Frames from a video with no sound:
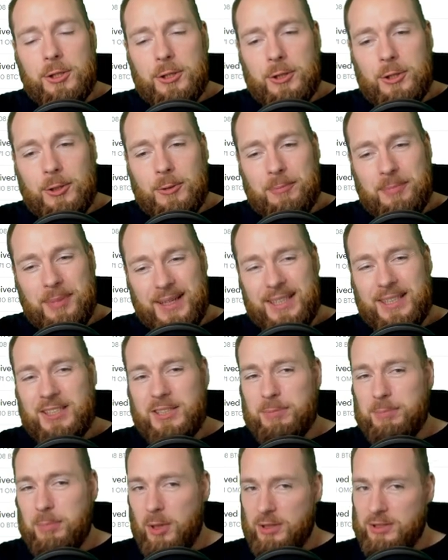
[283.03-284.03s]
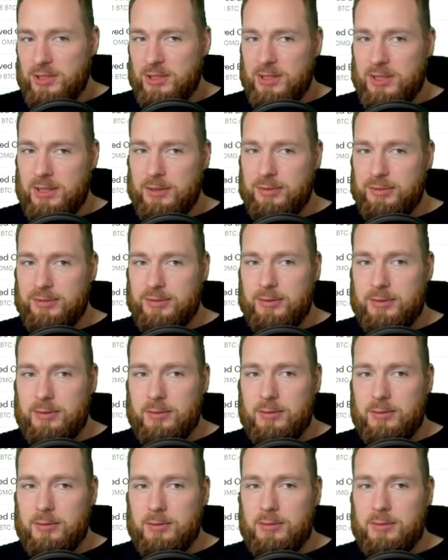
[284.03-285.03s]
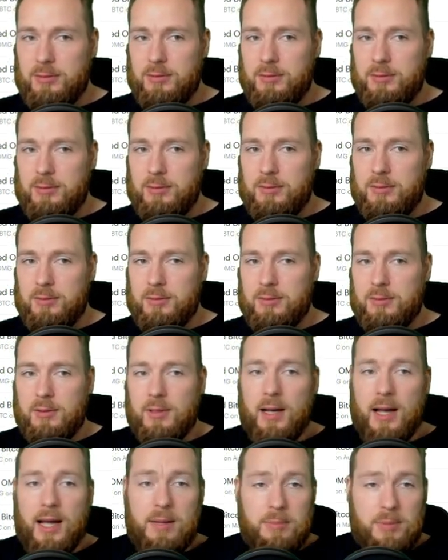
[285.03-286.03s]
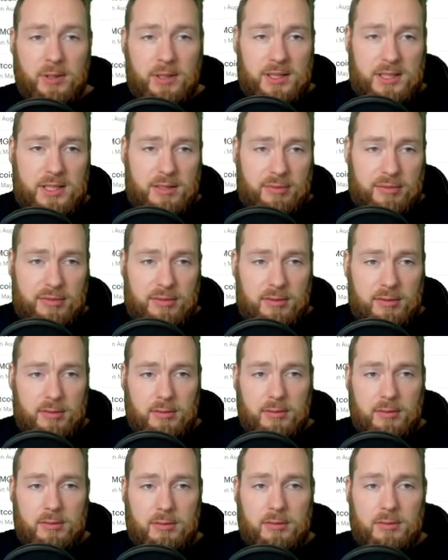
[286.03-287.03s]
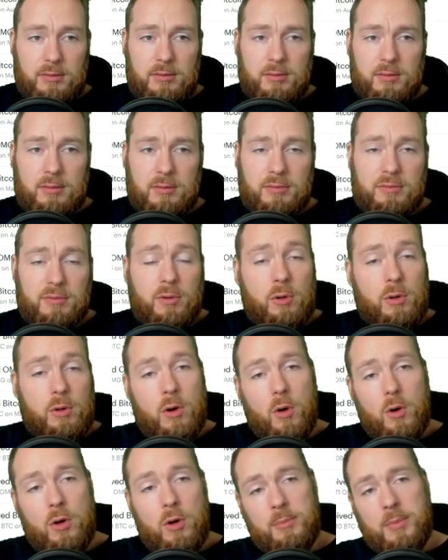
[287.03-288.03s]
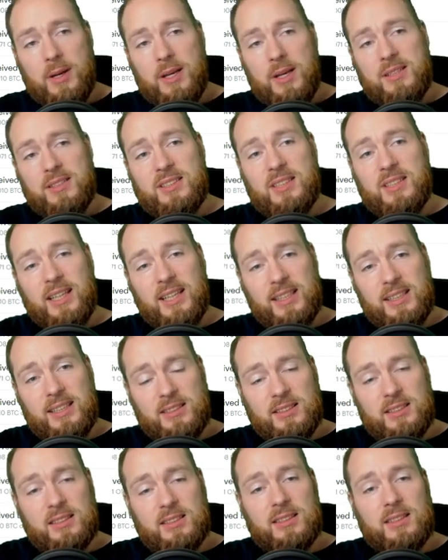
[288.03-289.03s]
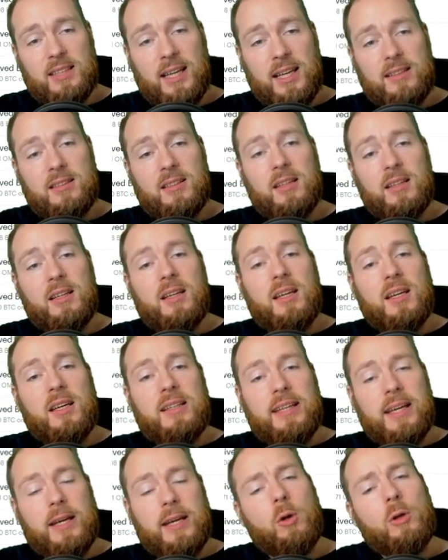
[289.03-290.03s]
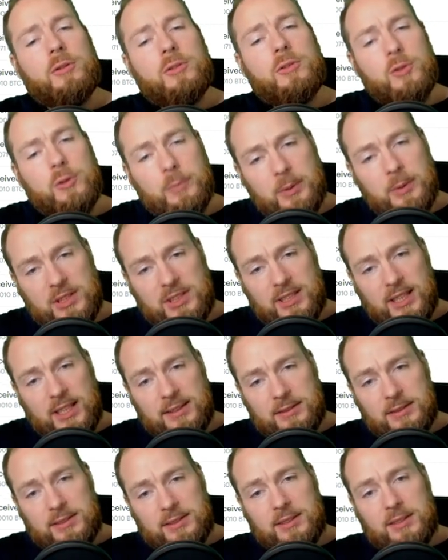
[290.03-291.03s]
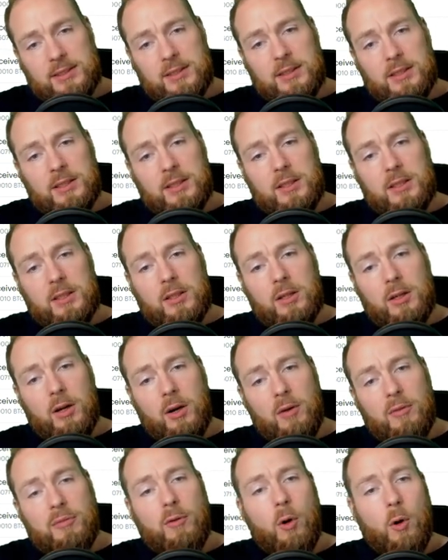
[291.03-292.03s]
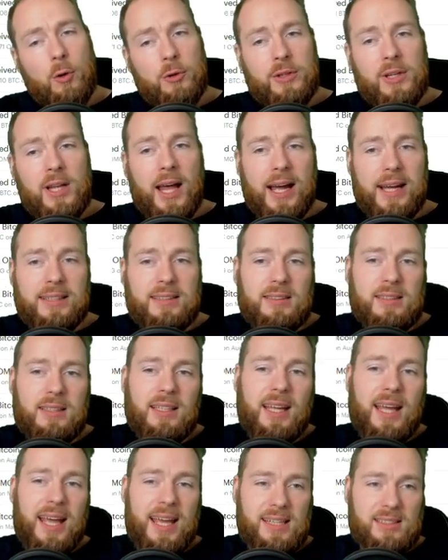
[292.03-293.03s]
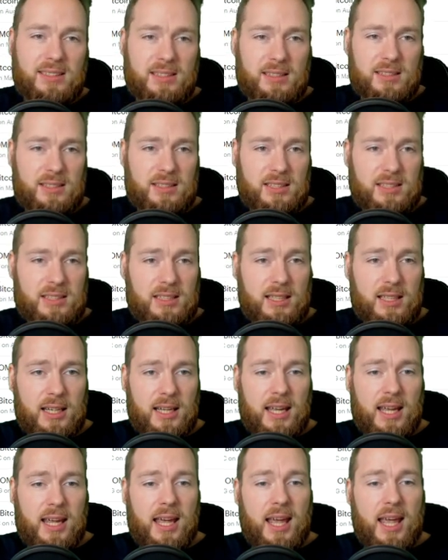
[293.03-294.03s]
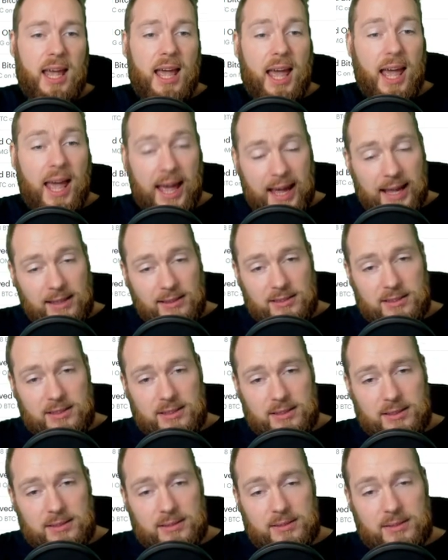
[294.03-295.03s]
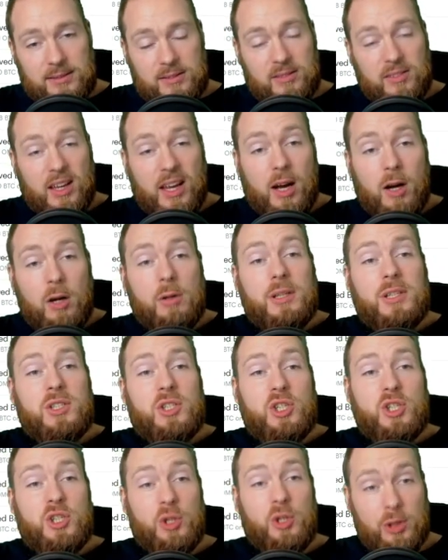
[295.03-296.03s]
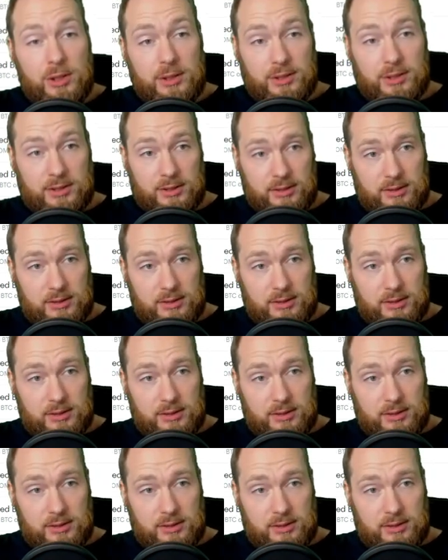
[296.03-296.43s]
the biggest positive, I believe, for Coinbase is that they hold 2% of online assets and they are insured